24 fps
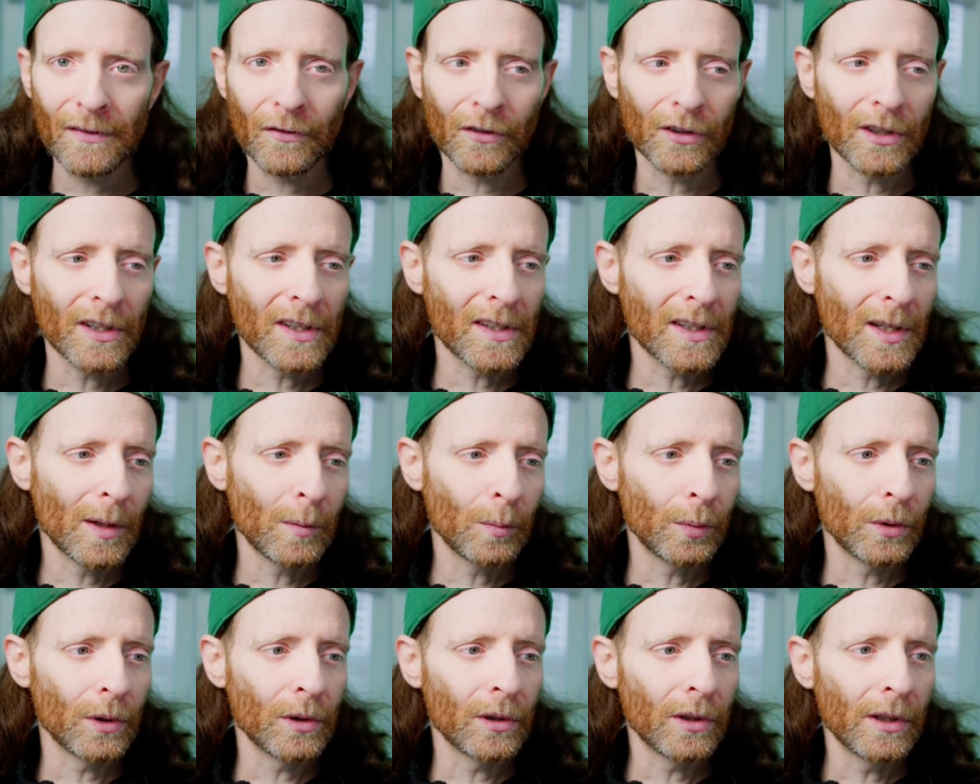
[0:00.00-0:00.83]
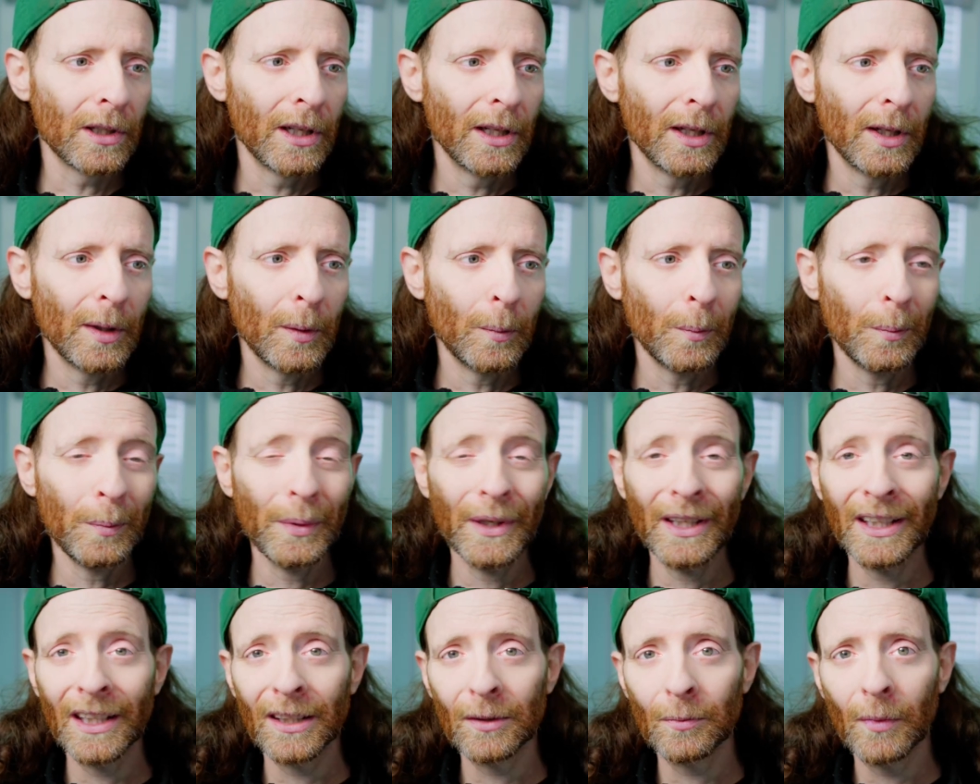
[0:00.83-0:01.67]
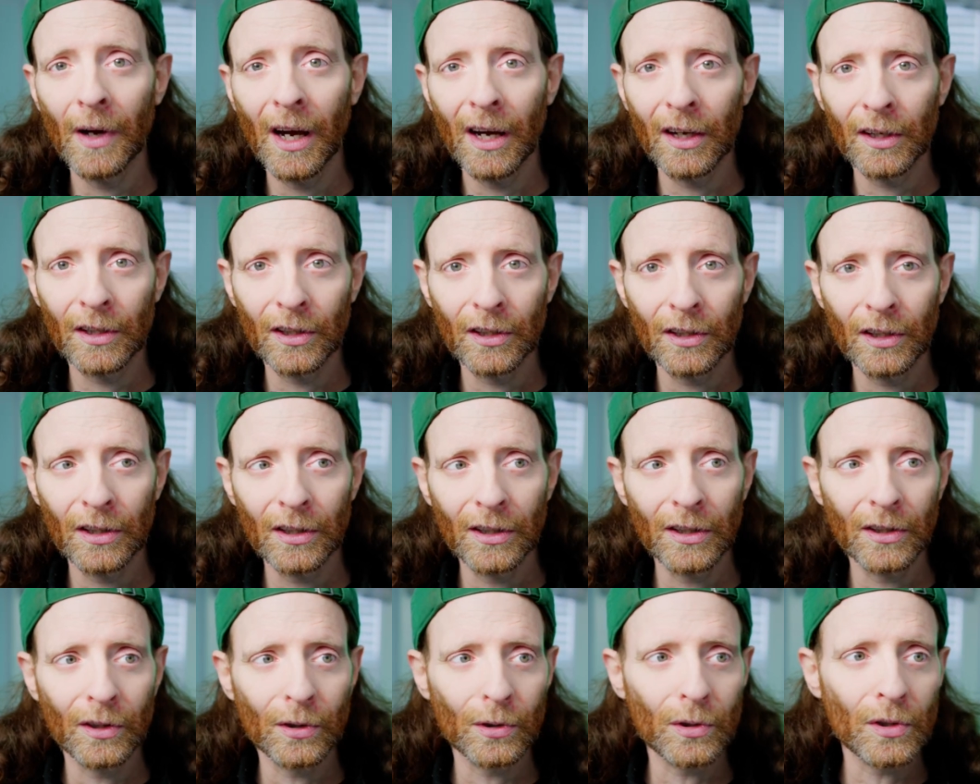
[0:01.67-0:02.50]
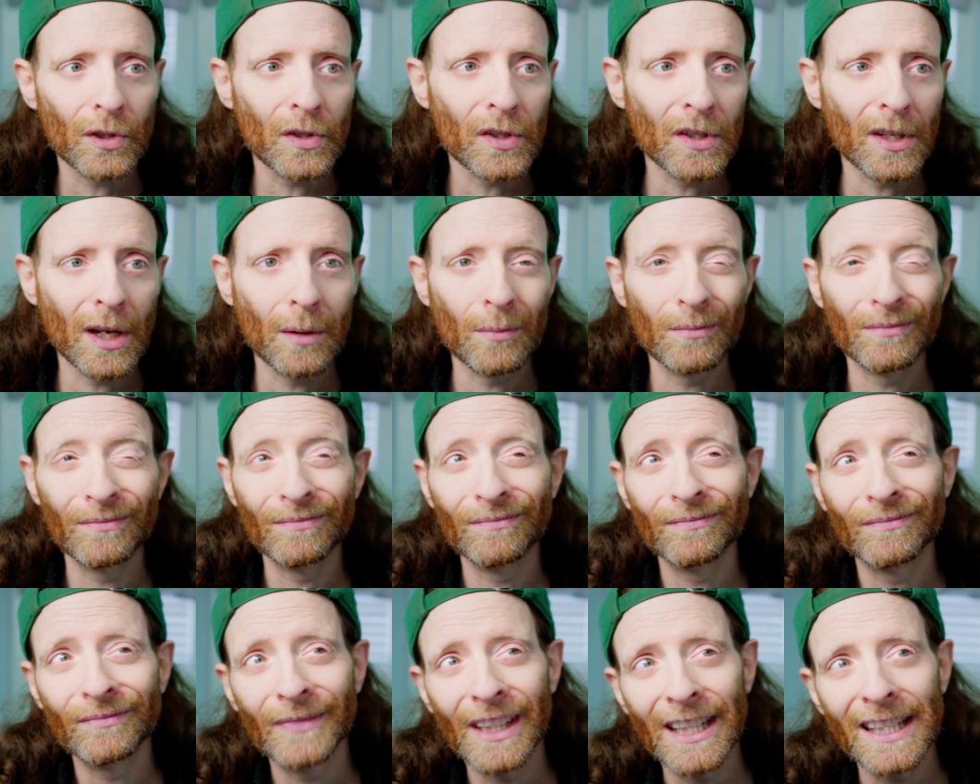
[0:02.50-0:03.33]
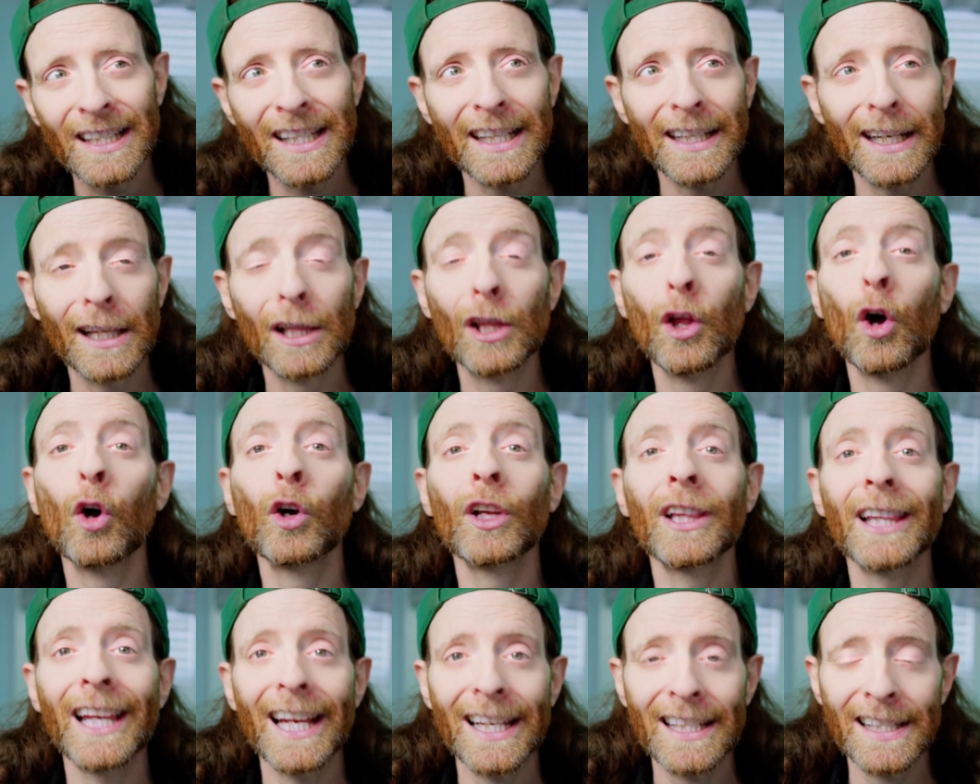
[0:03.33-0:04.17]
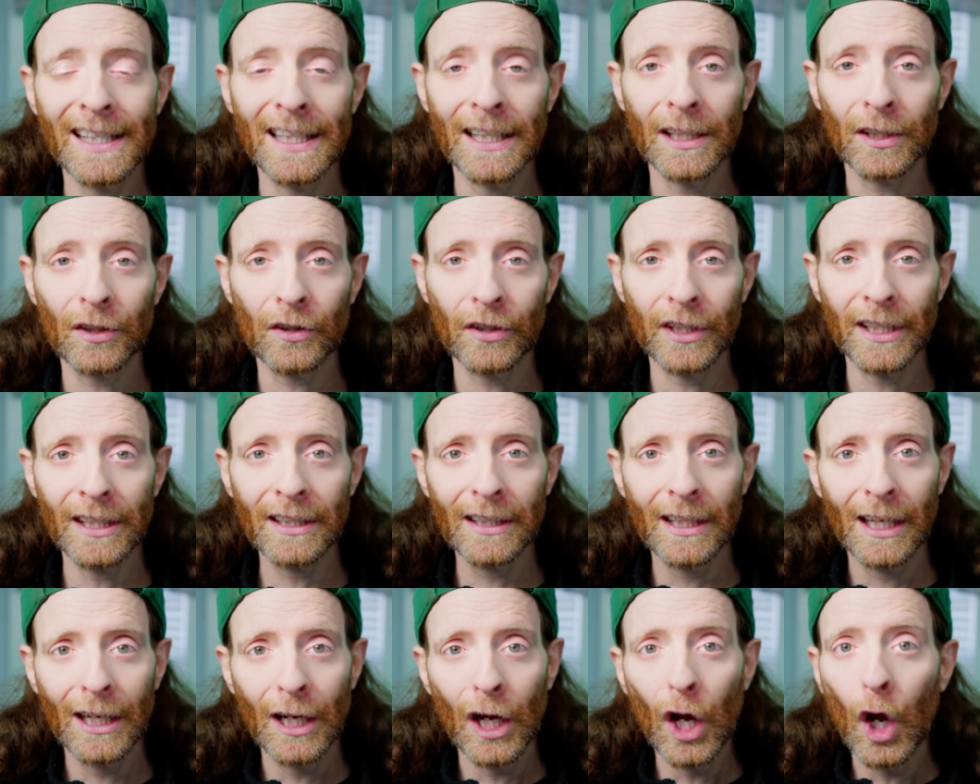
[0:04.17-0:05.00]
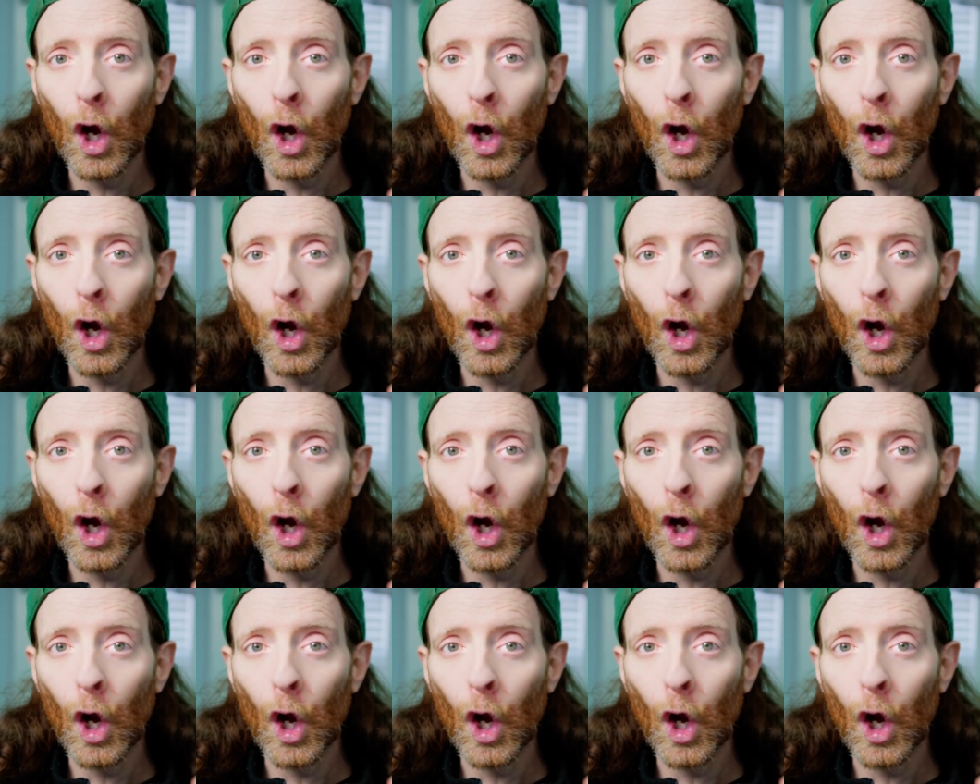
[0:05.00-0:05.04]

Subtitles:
For example, peanut butter or some, let's say, a long-lasting treat.